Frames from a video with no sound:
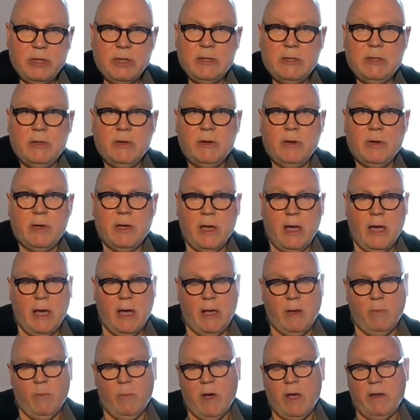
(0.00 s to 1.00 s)
It took
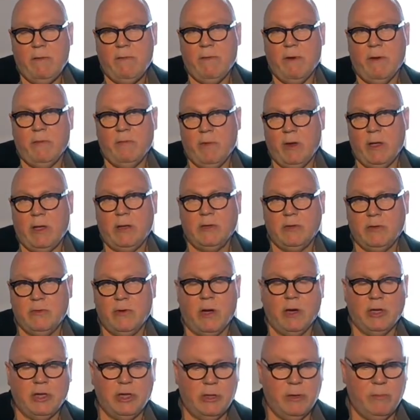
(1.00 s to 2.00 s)
a wavefront
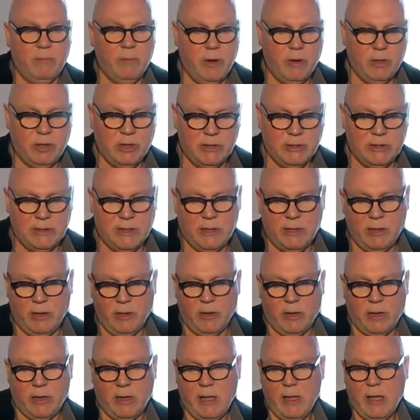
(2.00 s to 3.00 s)
reconstruction approach and said,
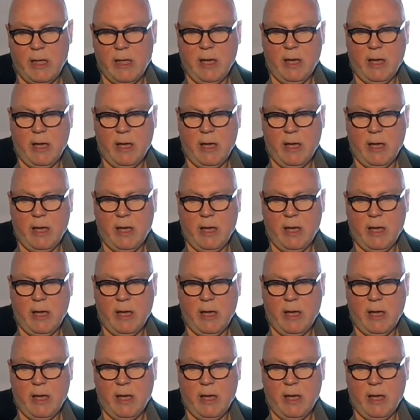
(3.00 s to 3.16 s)
look,